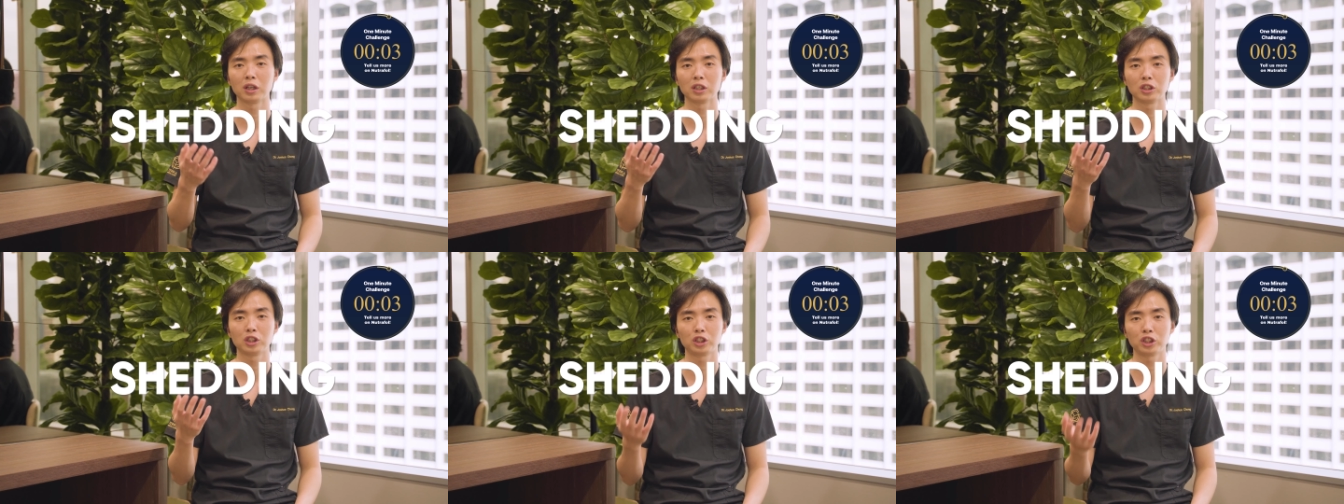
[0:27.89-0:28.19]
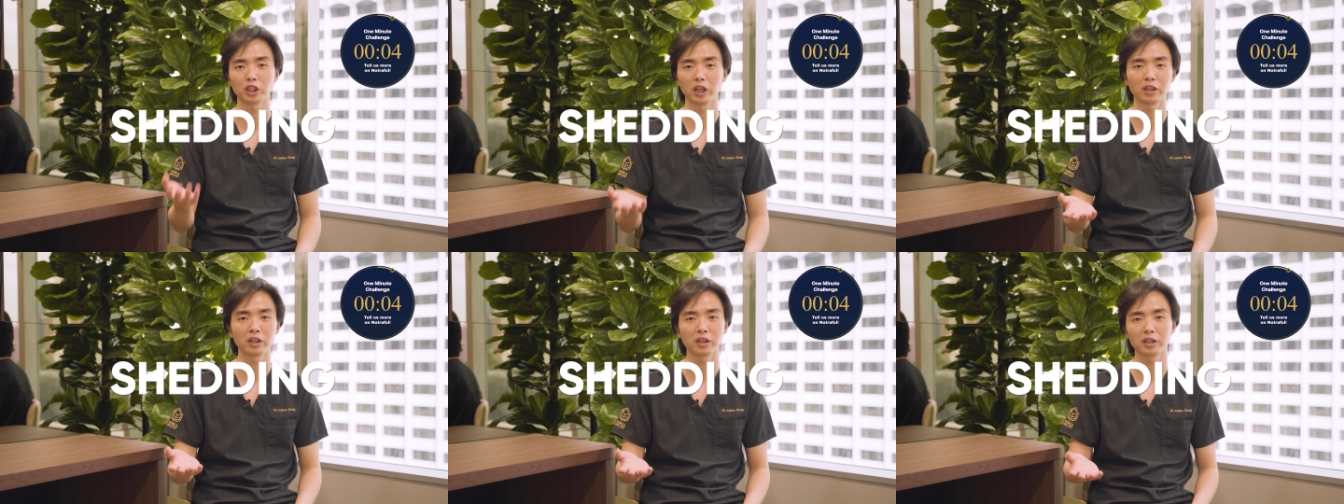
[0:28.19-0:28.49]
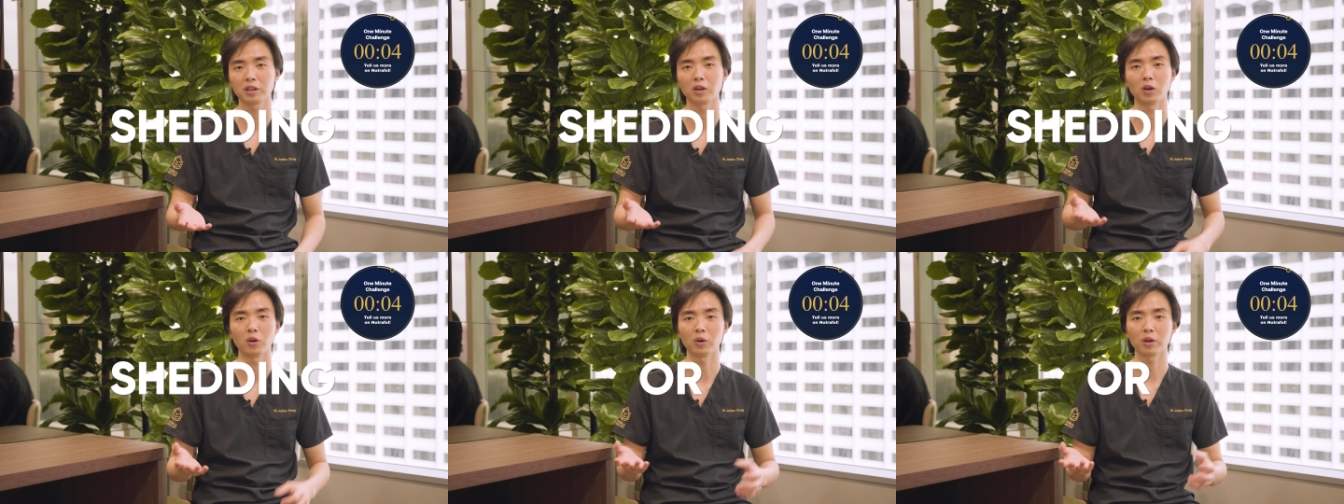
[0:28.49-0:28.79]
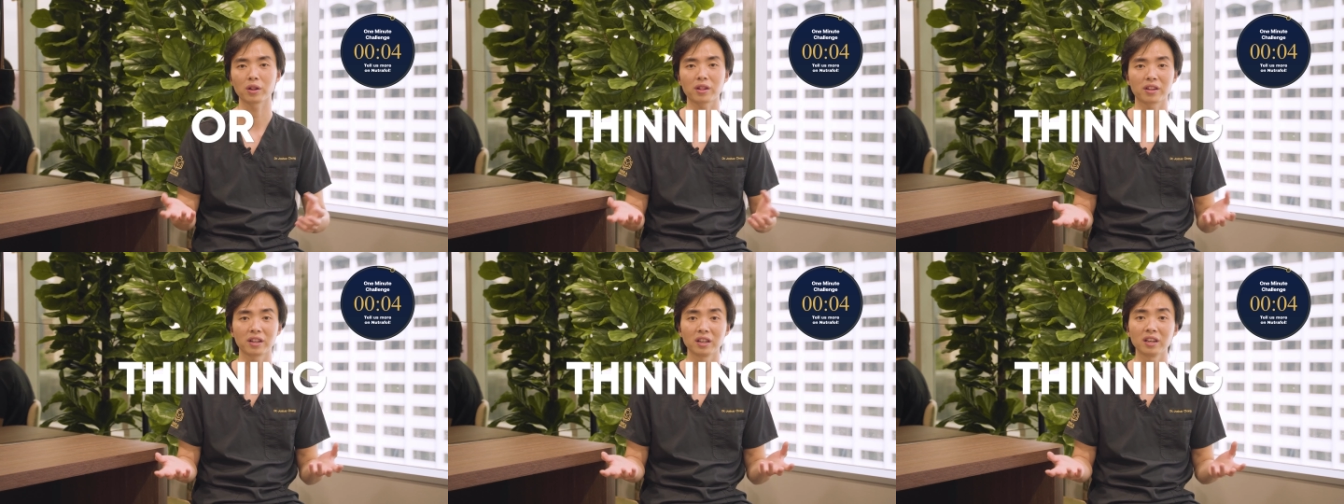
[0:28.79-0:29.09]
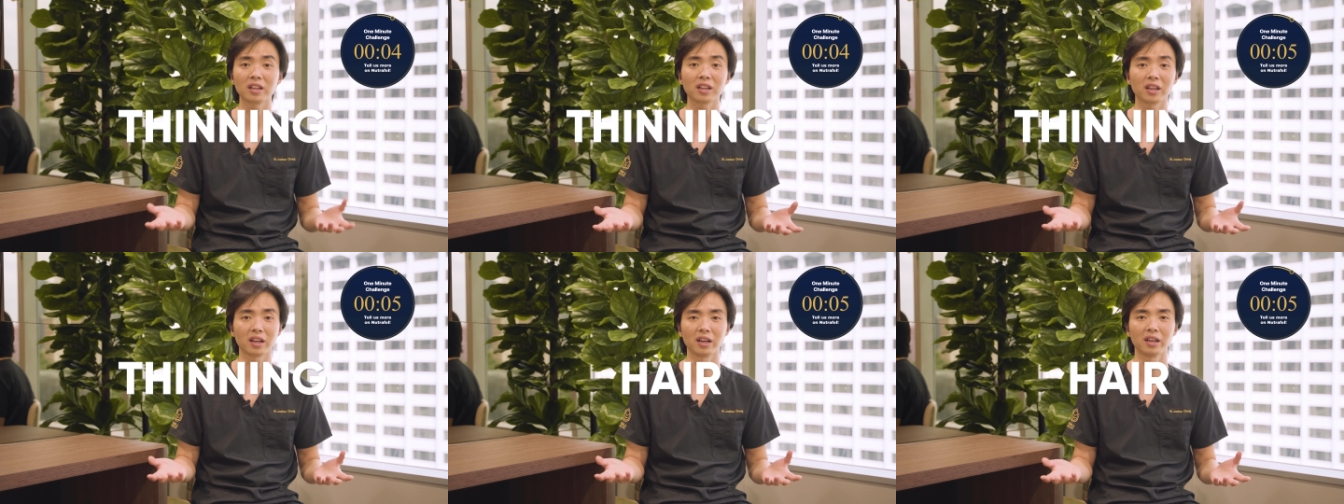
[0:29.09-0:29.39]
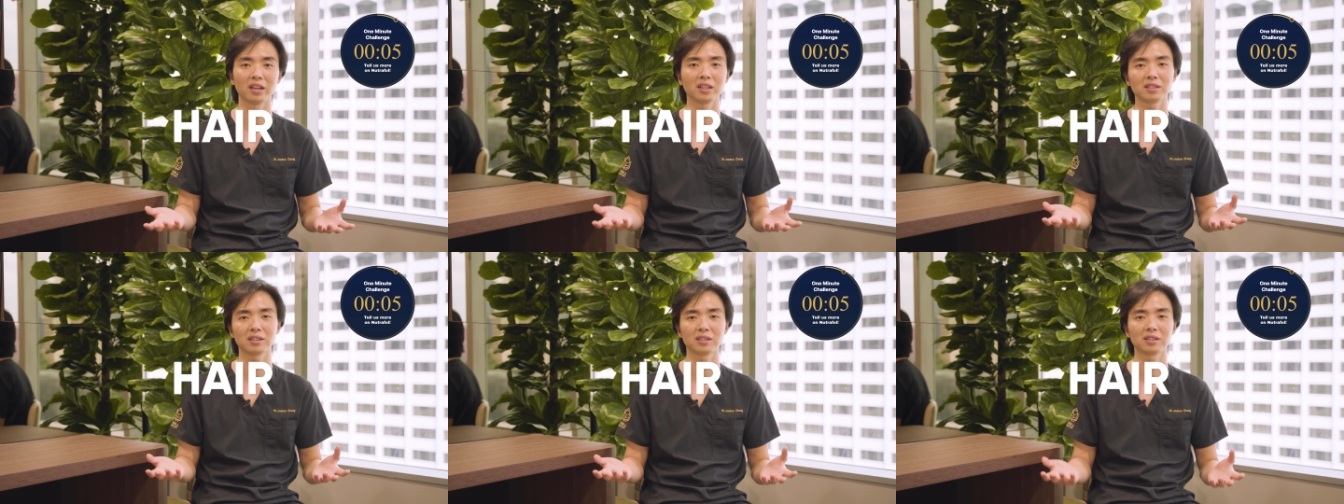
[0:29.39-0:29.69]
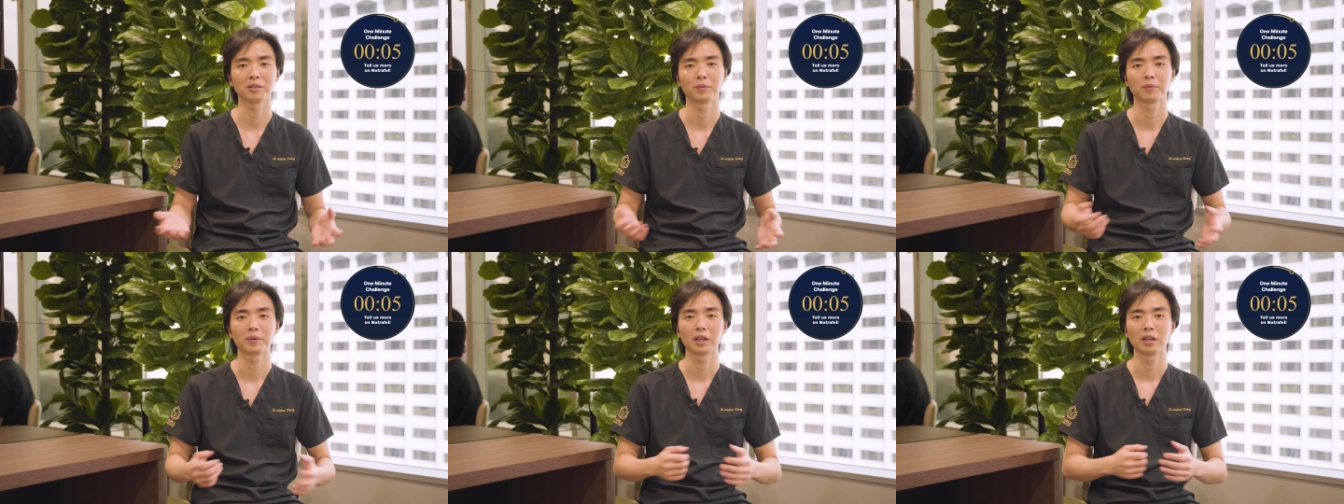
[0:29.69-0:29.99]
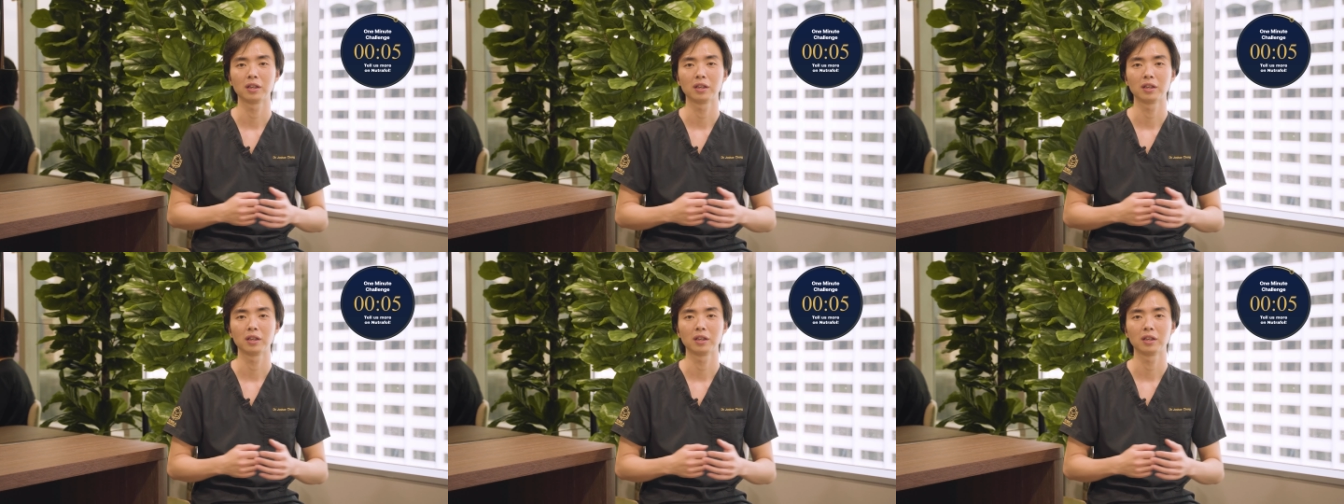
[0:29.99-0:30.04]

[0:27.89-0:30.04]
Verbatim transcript: shedding or thinning hairs.